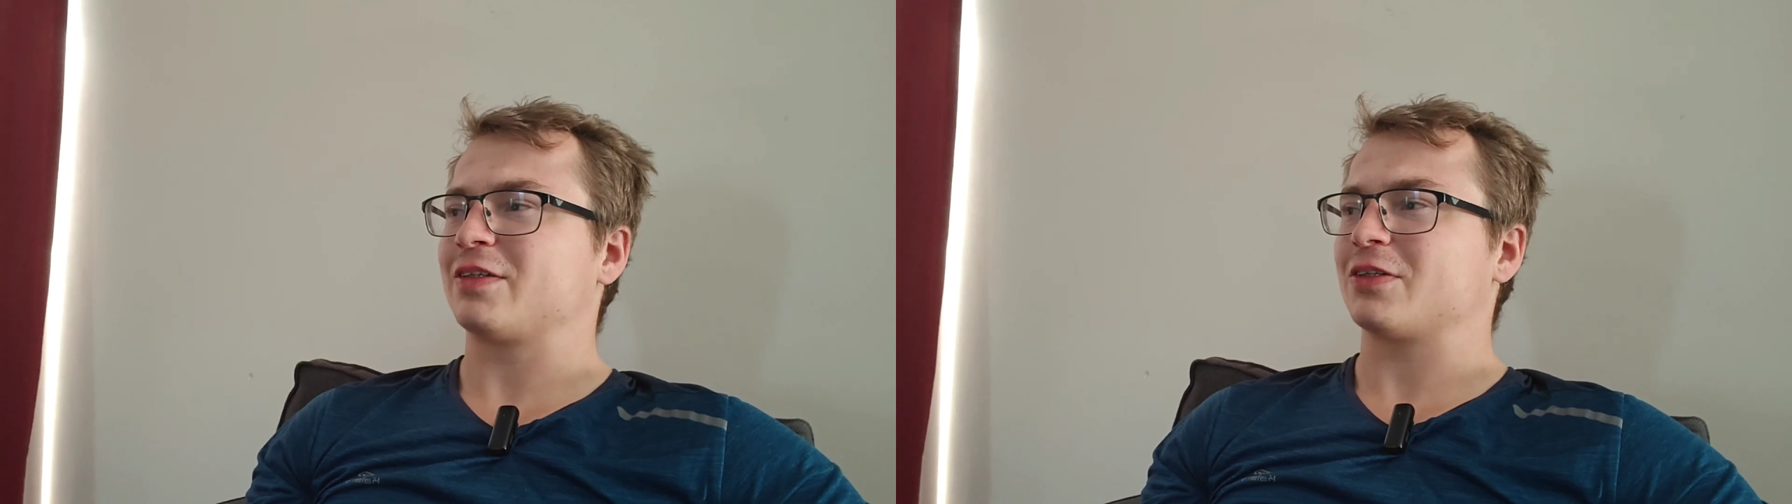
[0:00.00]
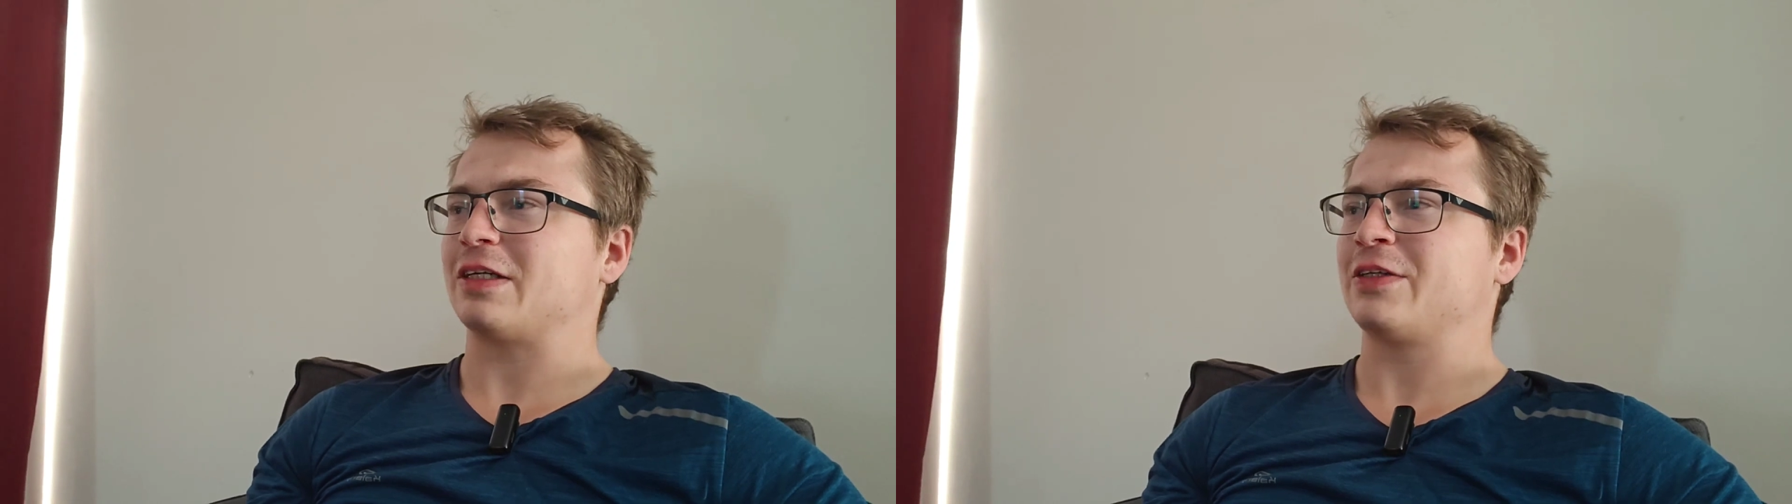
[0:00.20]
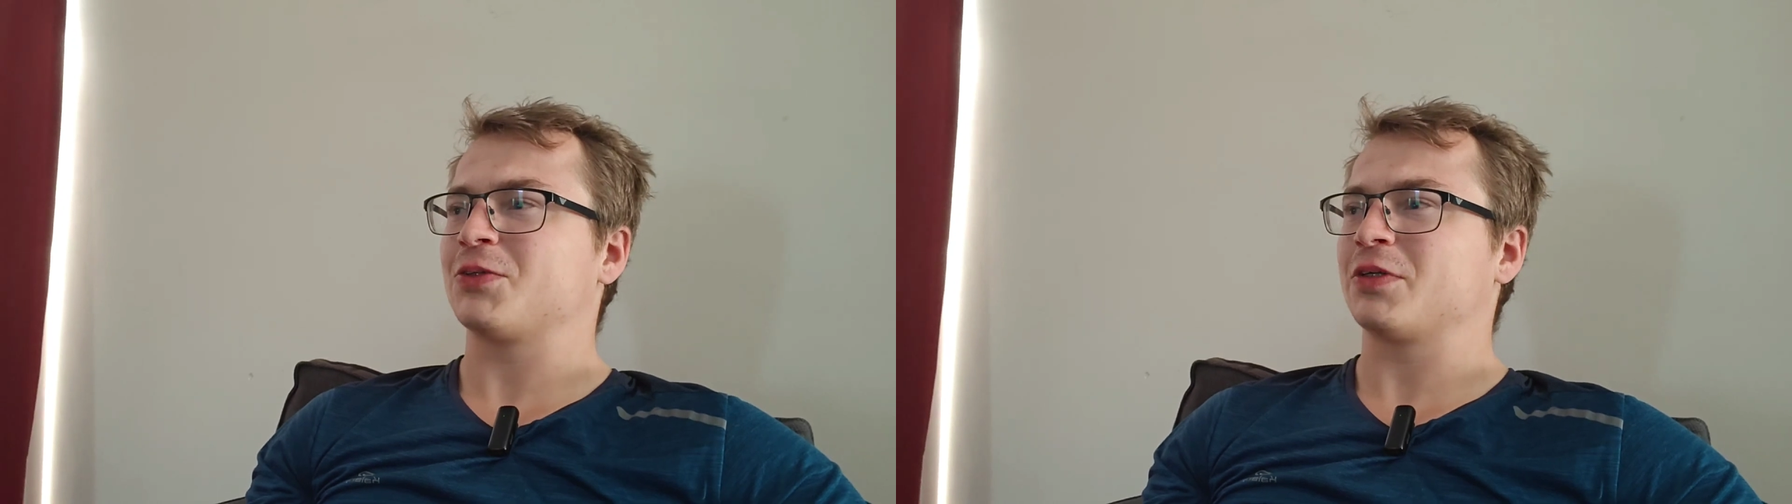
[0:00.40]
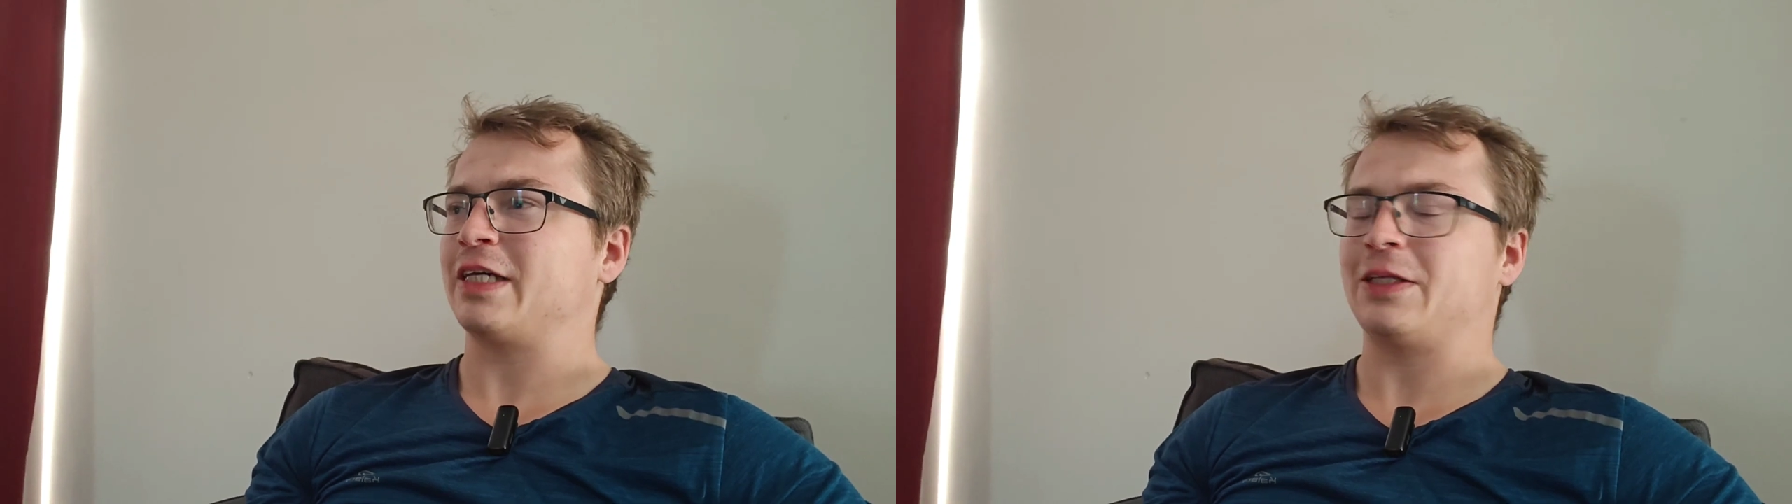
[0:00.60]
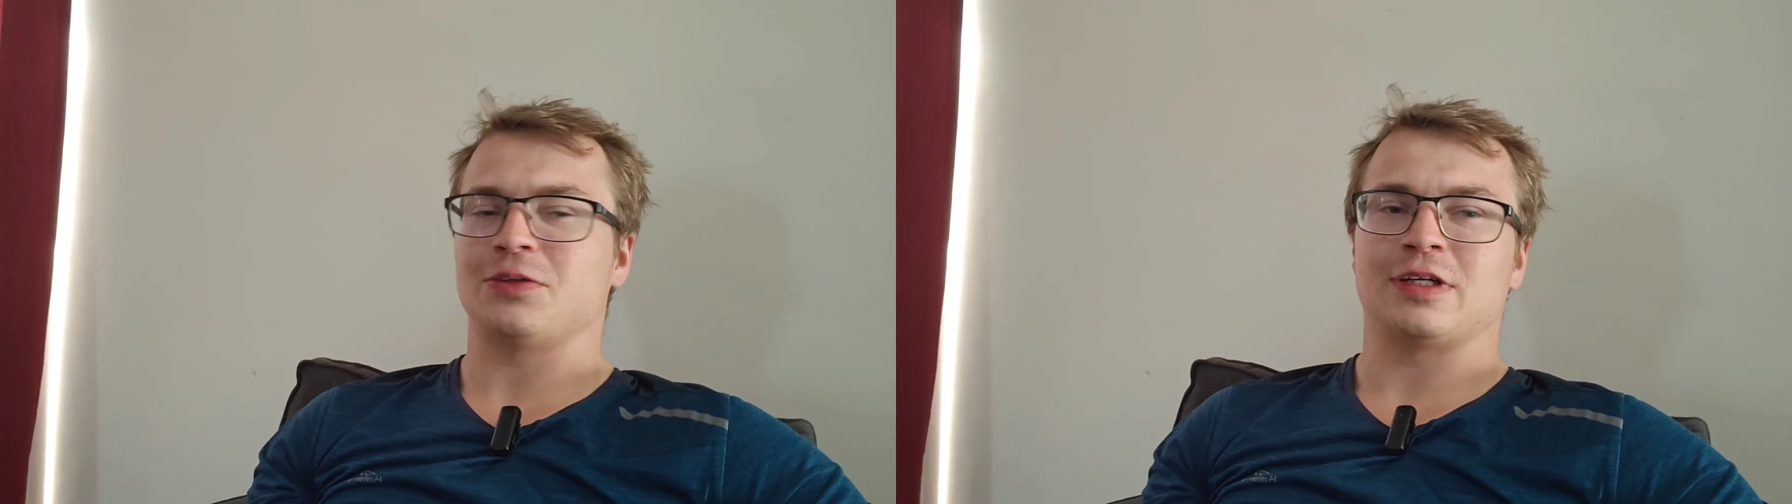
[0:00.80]
it's
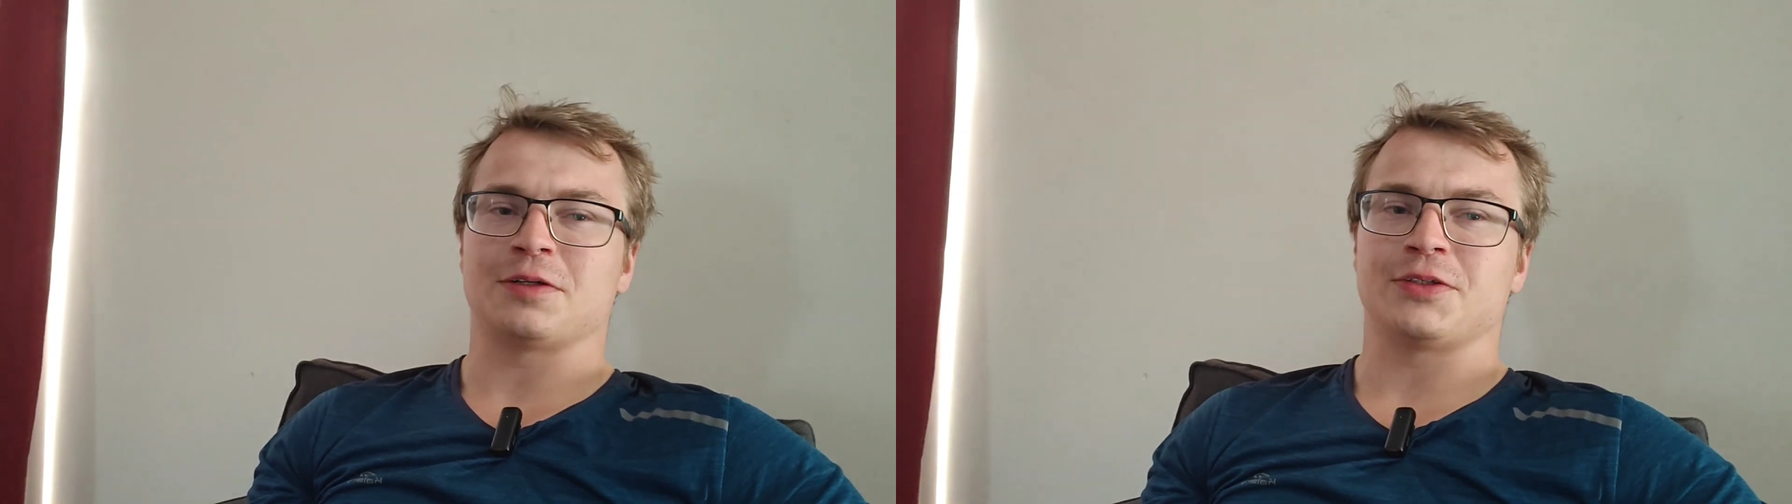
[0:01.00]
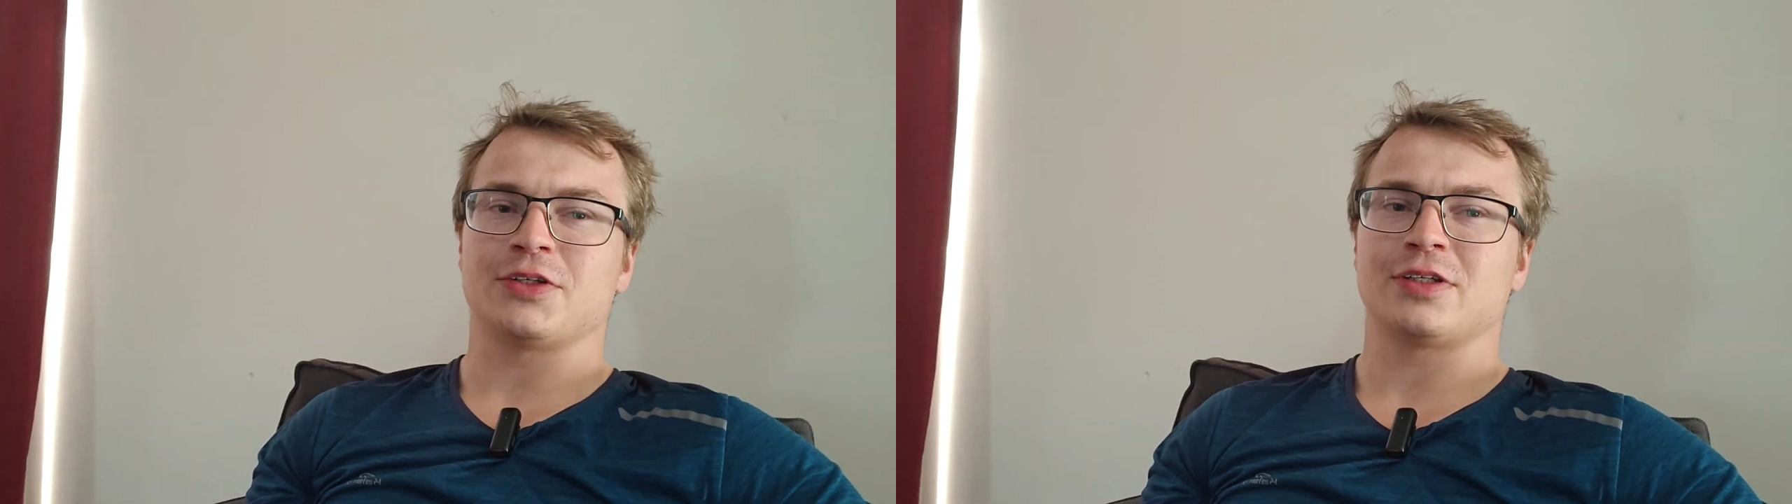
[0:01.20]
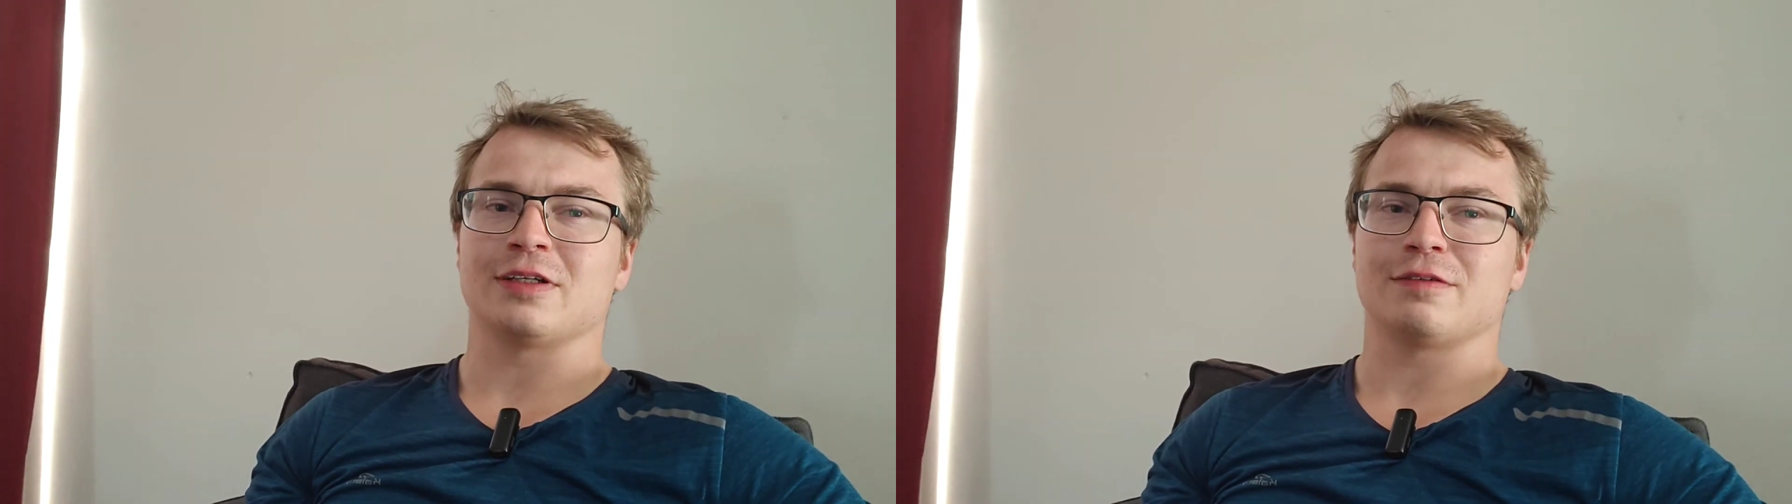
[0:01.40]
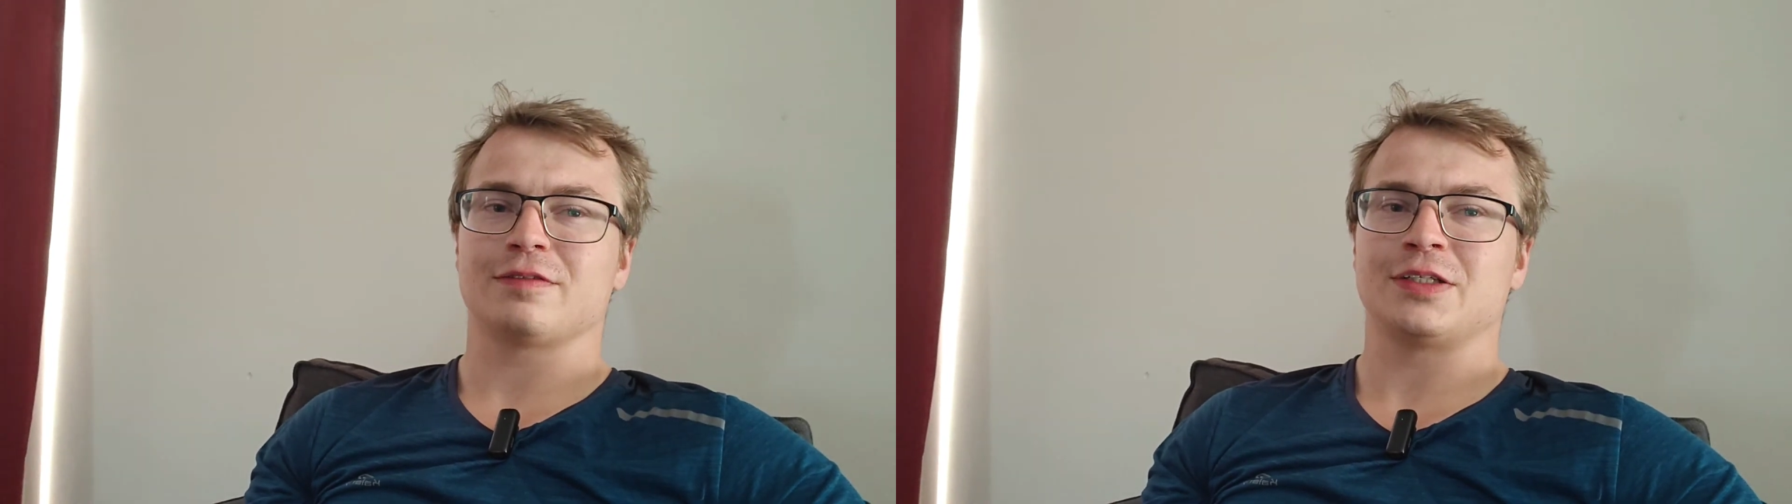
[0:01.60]
okay to doubt yourself.